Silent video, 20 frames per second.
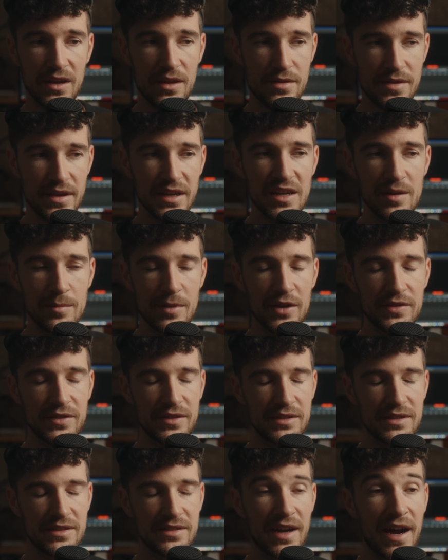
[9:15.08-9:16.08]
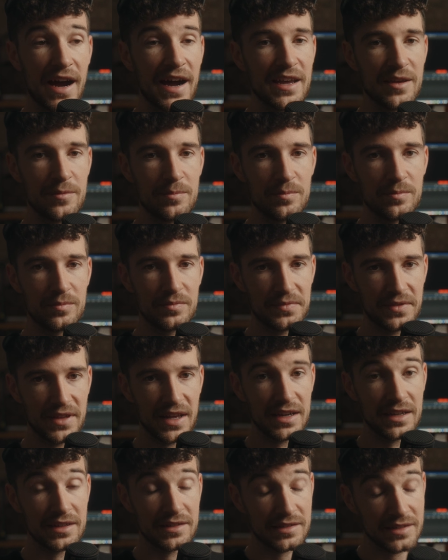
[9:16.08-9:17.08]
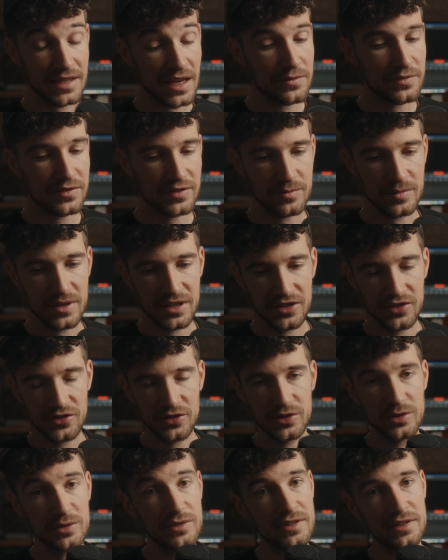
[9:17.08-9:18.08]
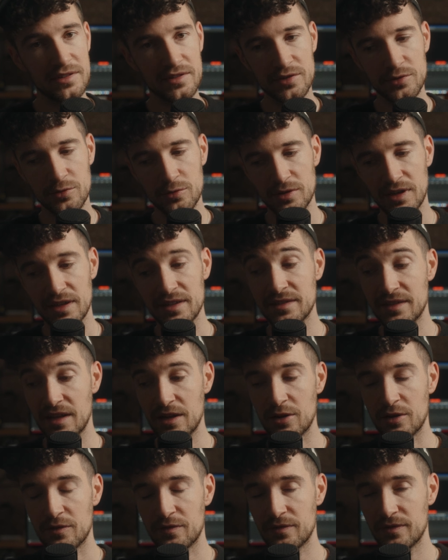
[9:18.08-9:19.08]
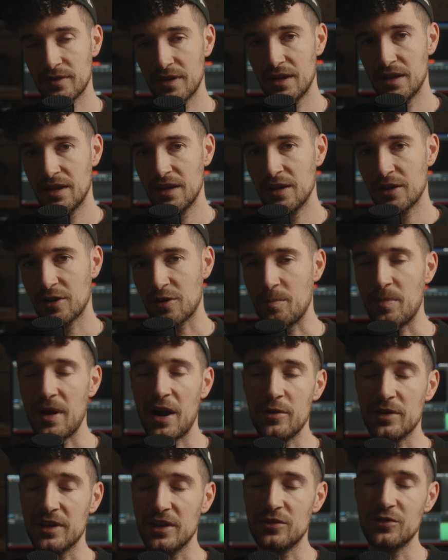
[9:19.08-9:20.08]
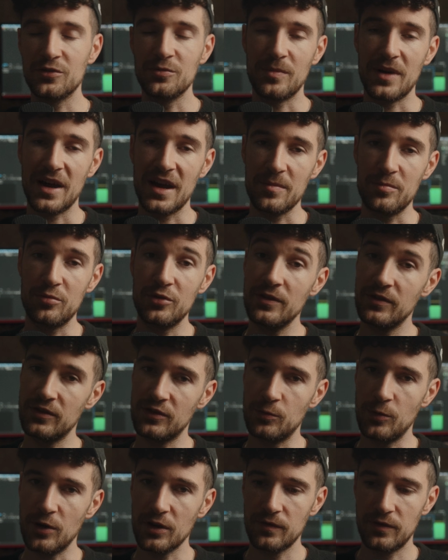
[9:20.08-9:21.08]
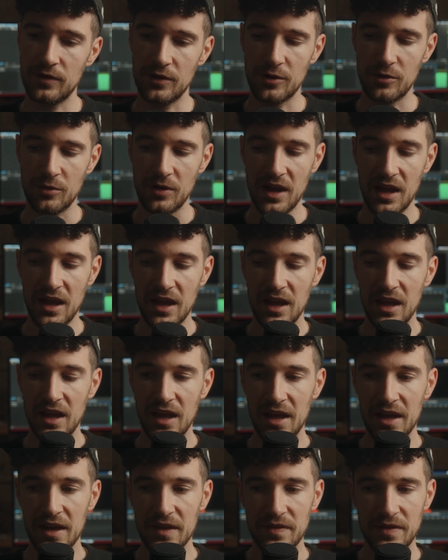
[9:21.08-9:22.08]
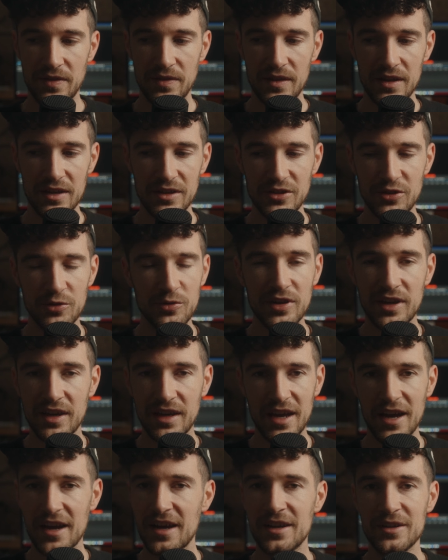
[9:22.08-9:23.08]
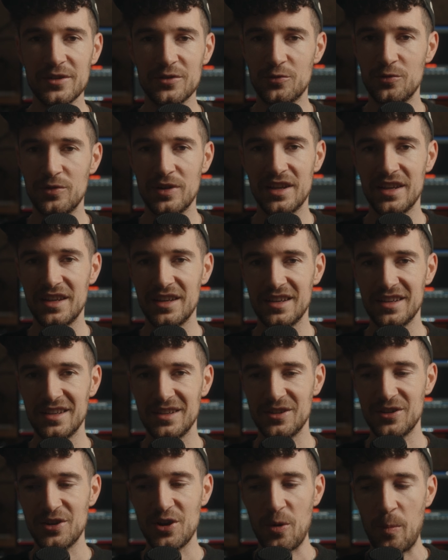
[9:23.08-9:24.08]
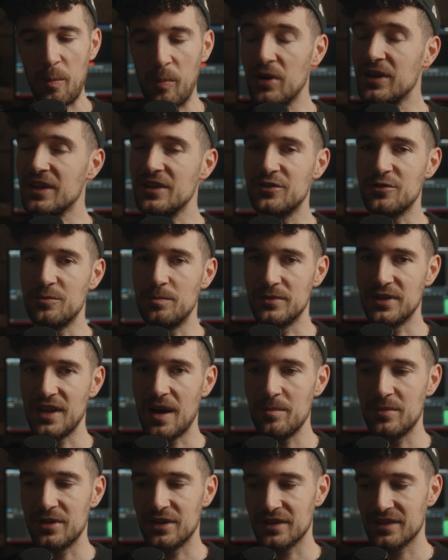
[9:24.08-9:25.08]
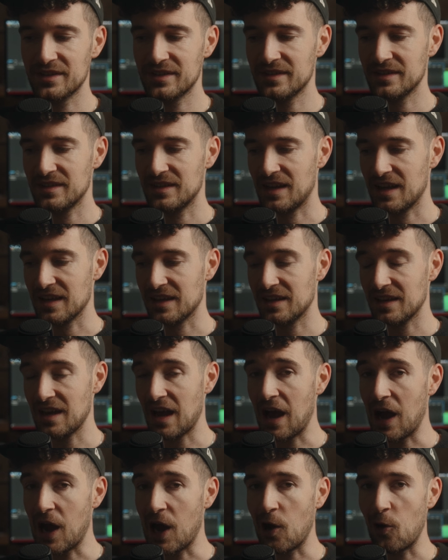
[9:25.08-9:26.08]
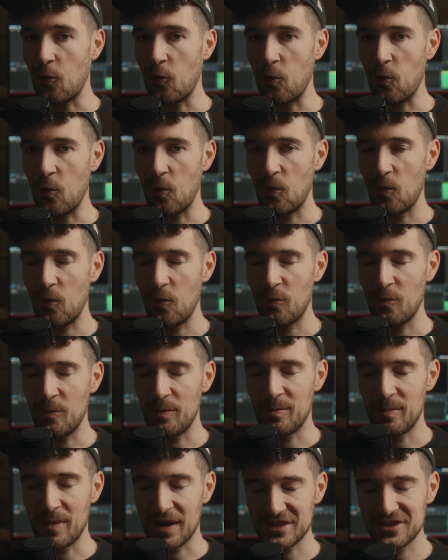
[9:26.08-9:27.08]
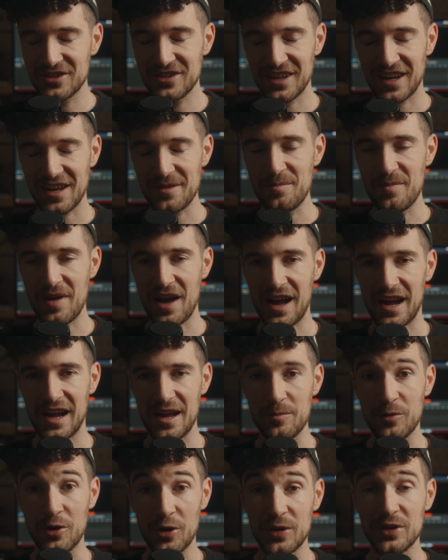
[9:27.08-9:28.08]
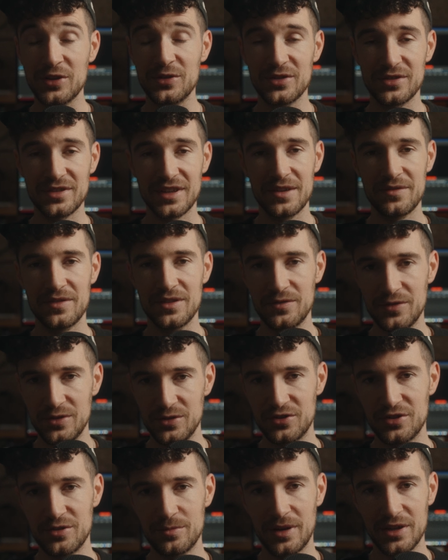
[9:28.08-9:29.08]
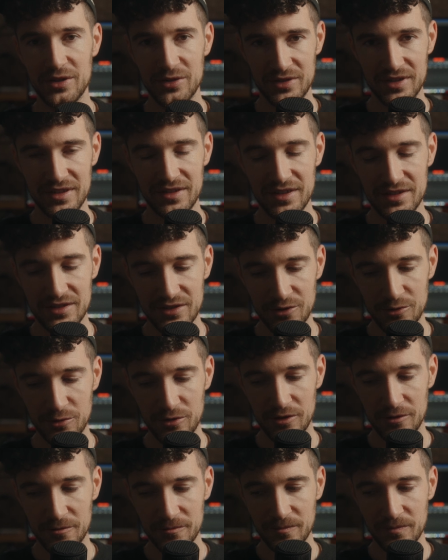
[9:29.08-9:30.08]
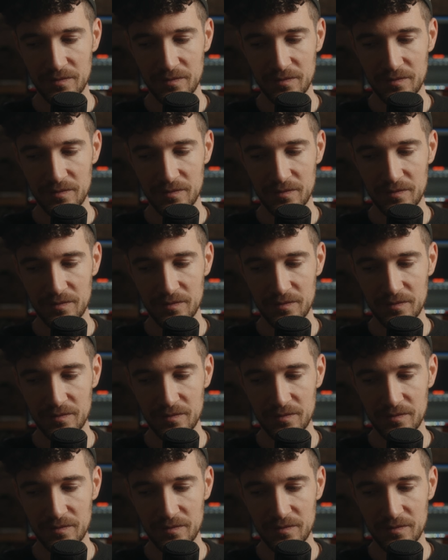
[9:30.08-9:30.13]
thinking about the time that it saves me to use this tool instead of comparing it to my previous workflow, you can't really, put into numbers like how much time I'm going to save in the future by using this tool.